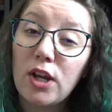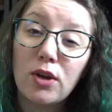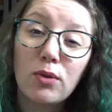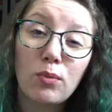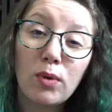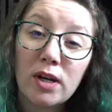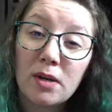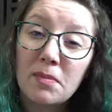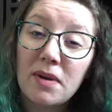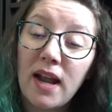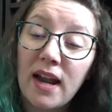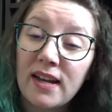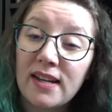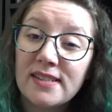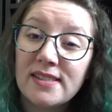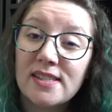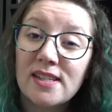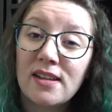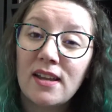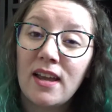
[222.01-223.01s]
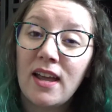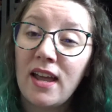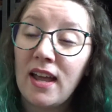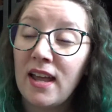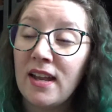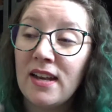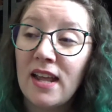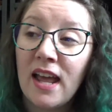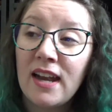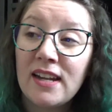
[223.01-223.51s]
You can read them
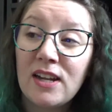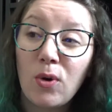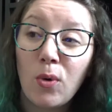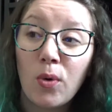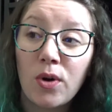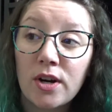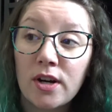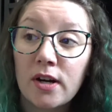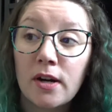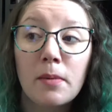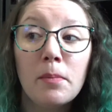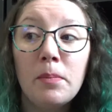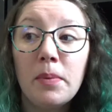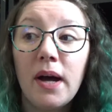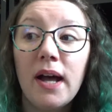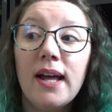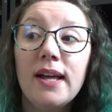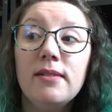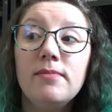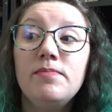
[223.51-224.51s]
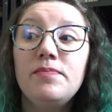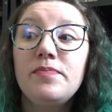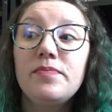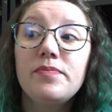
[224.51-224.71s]
in any order, but